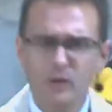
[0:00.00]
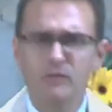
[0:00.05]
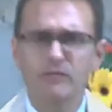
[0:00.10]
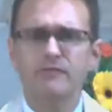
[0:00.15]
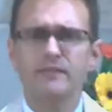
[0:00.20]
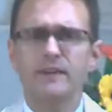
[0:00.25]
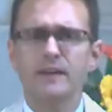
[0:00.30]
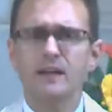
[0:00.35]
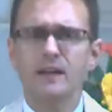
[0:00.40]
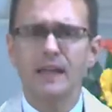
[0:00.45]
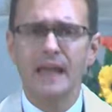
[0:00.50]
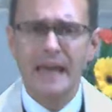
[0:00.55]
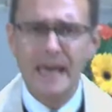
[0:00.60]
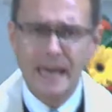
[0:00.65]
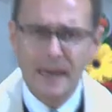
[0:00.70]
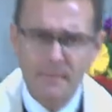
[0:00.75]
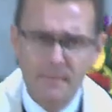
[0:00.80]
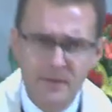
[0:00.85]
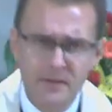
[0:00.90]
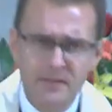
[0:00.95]
feel
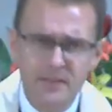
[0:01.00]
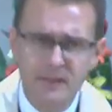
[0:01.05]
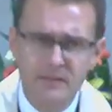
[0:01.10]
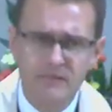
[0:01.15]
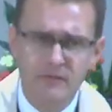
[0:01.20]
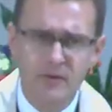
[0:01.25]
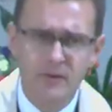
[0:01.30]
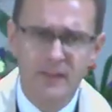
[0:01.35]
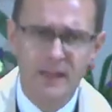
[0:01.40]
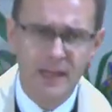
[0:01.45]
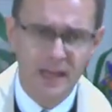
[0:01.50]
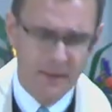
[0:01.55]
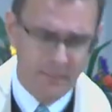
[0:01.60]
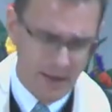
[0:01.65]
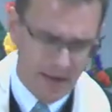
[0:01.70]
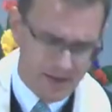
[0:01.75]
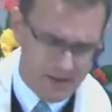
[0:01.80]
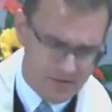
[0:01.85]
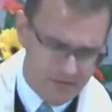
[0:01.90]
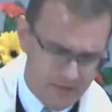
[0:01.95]
empathy for them
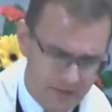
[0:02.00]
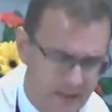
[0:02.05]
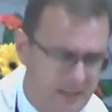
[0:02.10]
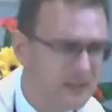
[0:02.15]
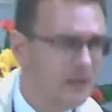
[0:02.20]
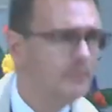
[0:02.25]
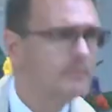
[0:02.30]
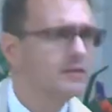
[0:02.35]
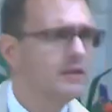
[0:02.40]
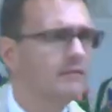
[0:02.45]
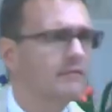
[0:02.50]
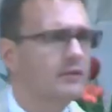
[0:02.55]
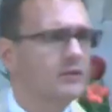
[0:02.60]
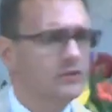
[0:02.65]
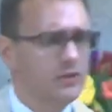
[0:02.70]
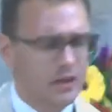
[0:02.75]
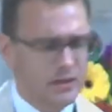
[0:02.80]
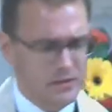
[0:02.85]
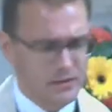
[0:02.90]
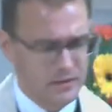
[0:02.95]
as victims of
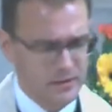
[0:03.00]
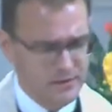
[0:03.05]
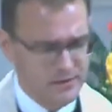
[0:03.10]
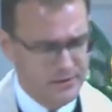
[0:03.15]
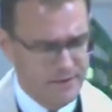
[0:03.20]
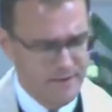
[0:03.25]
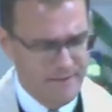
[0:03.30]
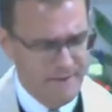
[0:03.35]
injustice.